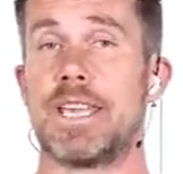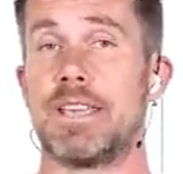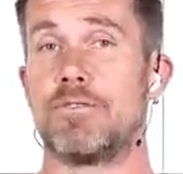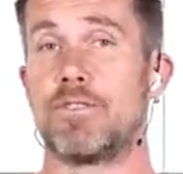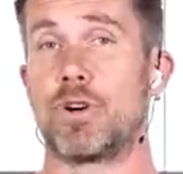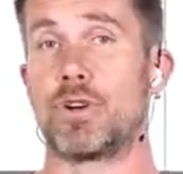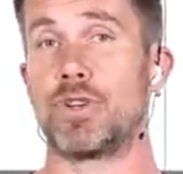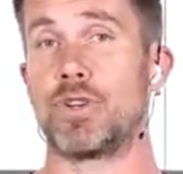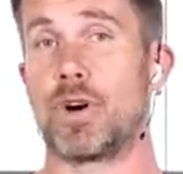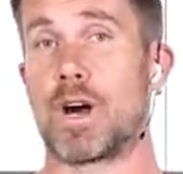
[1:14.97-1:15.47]

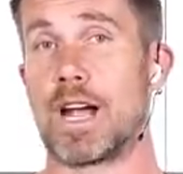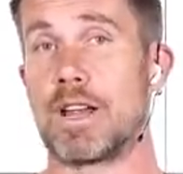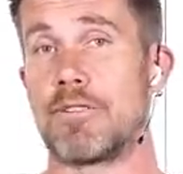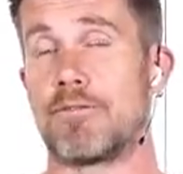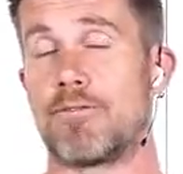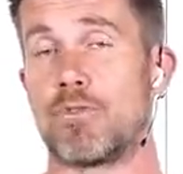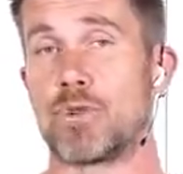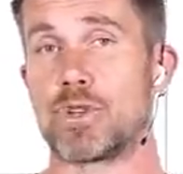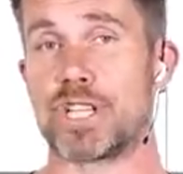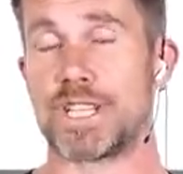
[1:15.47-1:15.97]
Evo nine
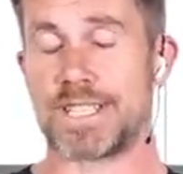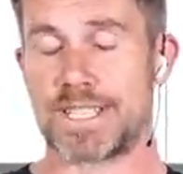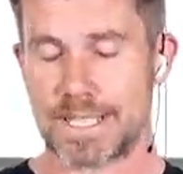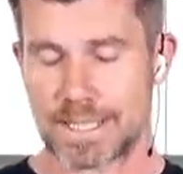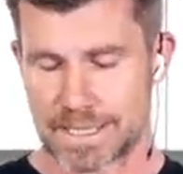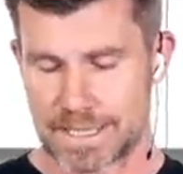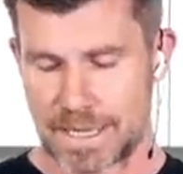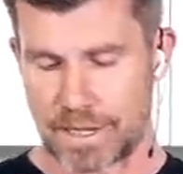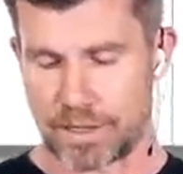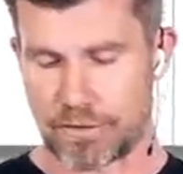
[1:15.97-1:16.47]
four G
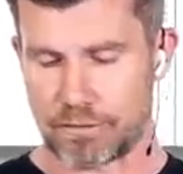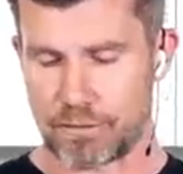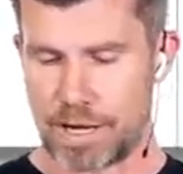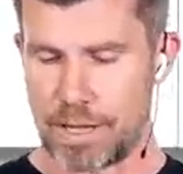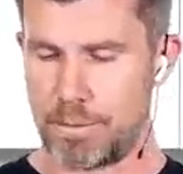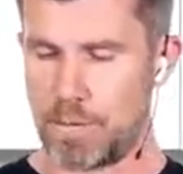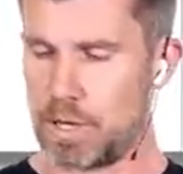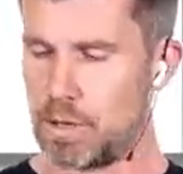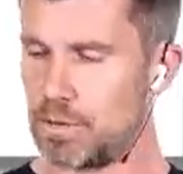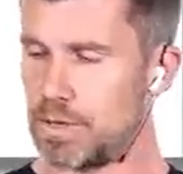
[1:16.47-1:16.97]
sixty-three
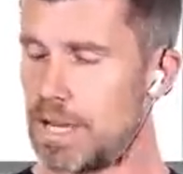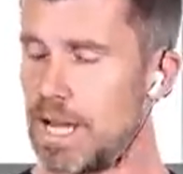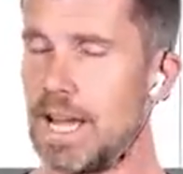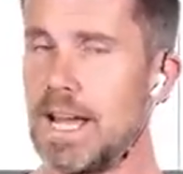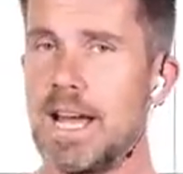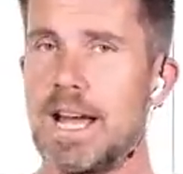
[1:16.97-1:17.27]
build.